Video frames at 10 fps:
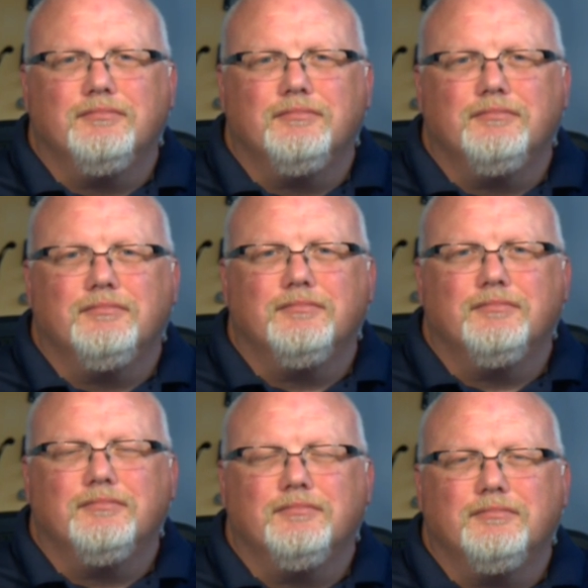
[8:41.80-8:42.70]

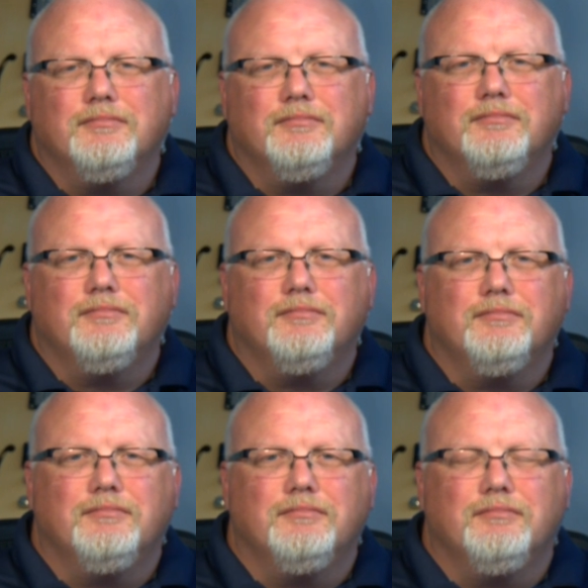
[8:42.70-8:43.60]

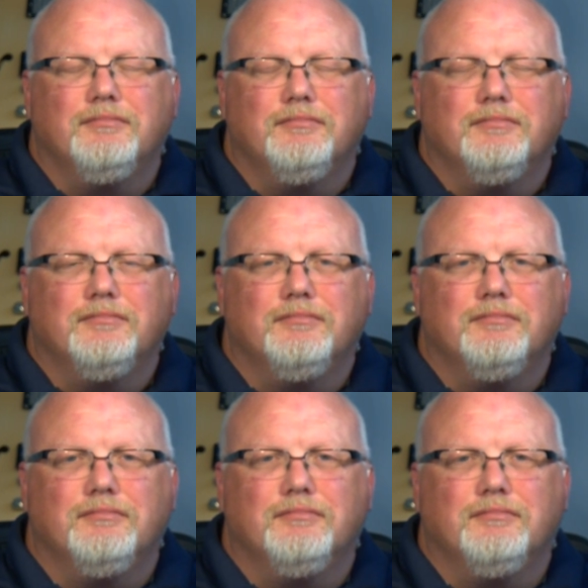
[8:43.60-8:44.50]

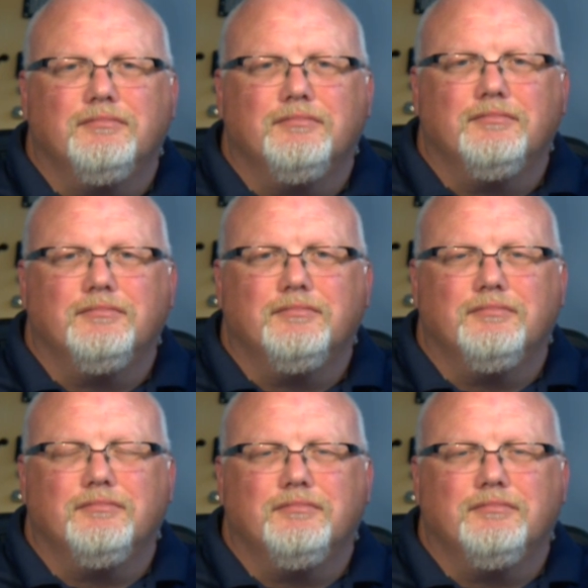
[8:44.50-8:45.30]
(silent)